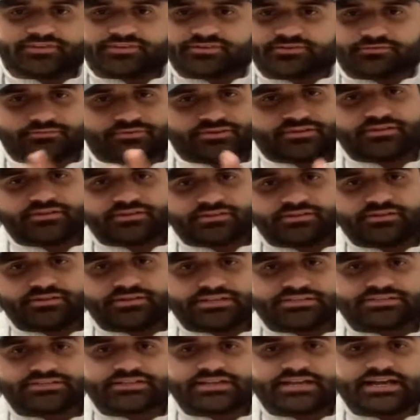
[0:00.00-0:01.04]
You're reading
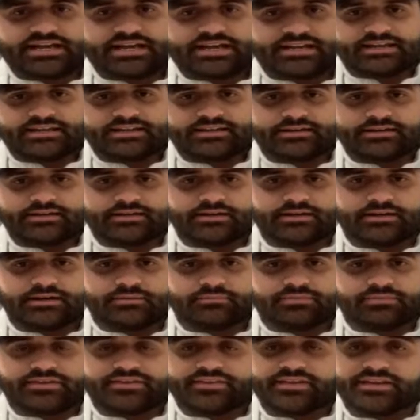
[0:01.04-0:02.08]
this guy,
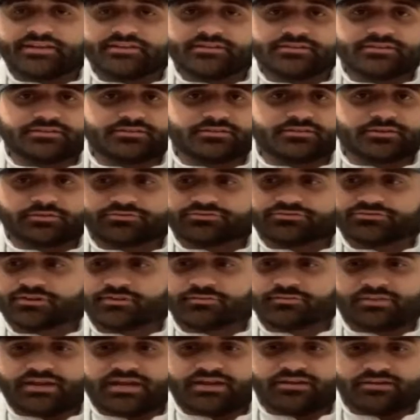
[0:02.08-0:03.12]
and then
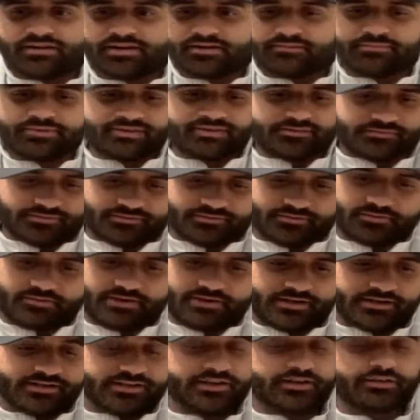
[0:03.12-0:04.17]
I've been
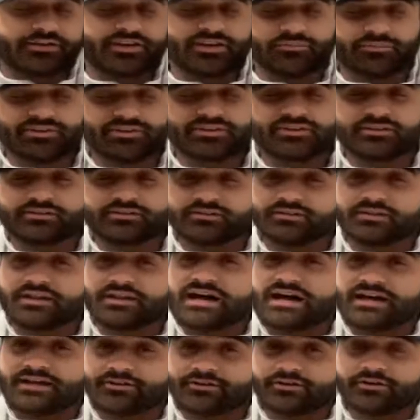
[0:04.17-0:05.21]
at Clarion, we did a
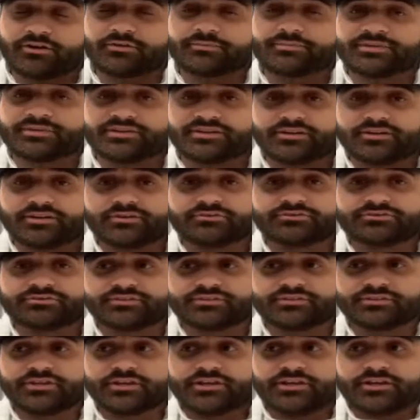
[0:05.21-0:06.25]
lot of RPOs, and
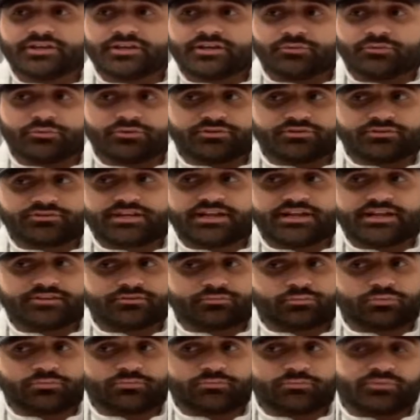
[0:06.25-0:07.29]

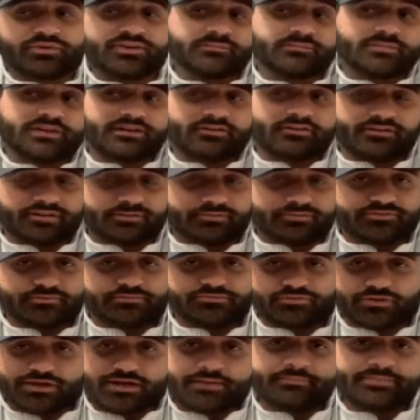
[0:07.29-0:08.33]
we'd marry up some
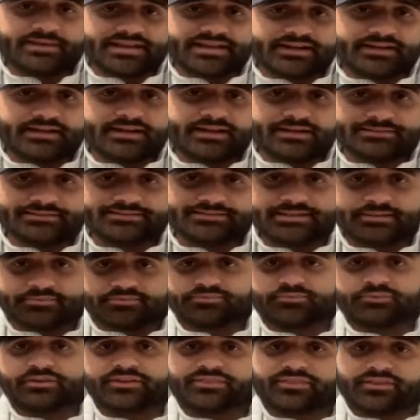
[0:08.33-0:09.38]
drop back concepts
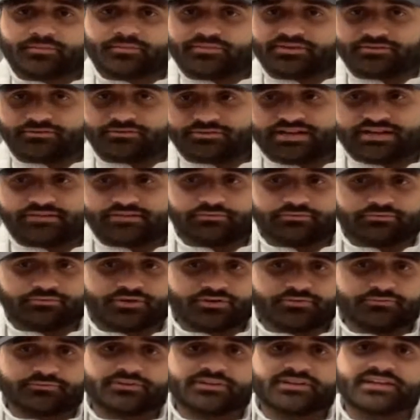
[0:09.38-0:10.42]
with them, and you'd have a
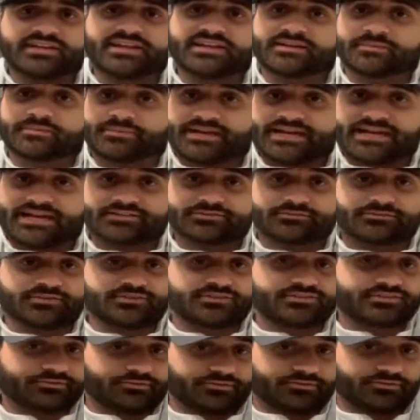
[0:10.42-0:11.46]
run read and a pass read,
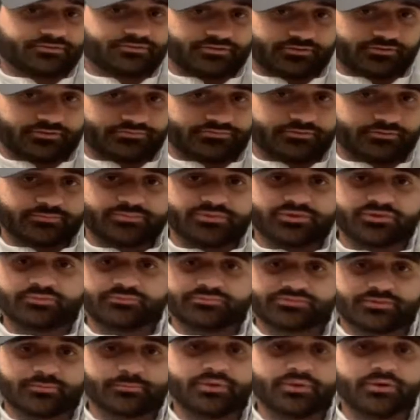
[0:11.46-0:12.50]
so it goes from boom to
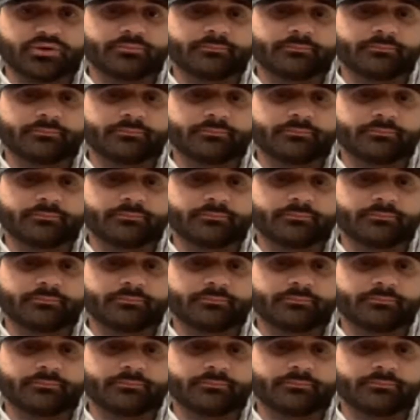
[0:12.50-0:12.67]
boom,